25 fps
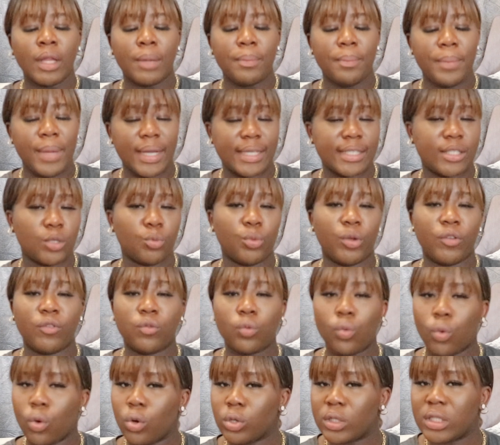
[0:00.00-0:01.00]
mix it with
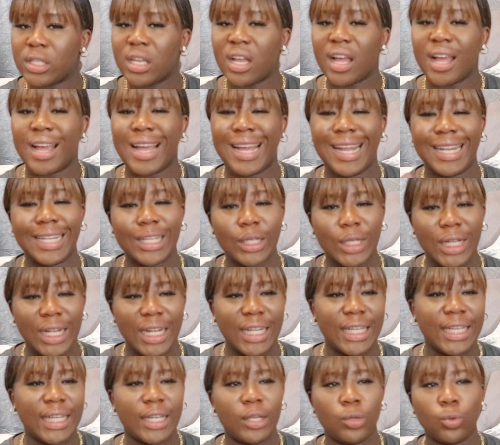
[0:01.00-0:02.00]
water and
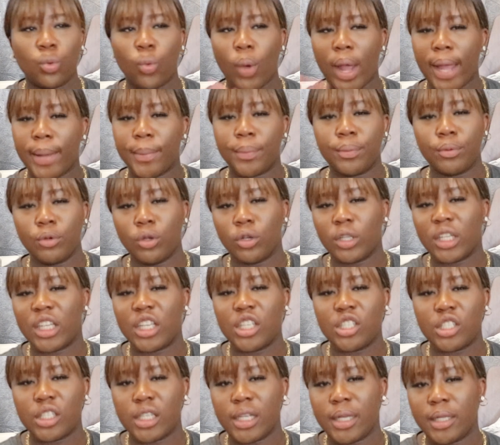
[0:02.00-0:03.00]
clean wipe your
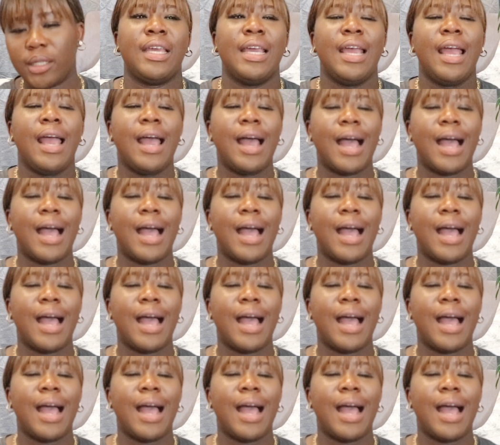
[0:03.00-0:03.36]
kitchen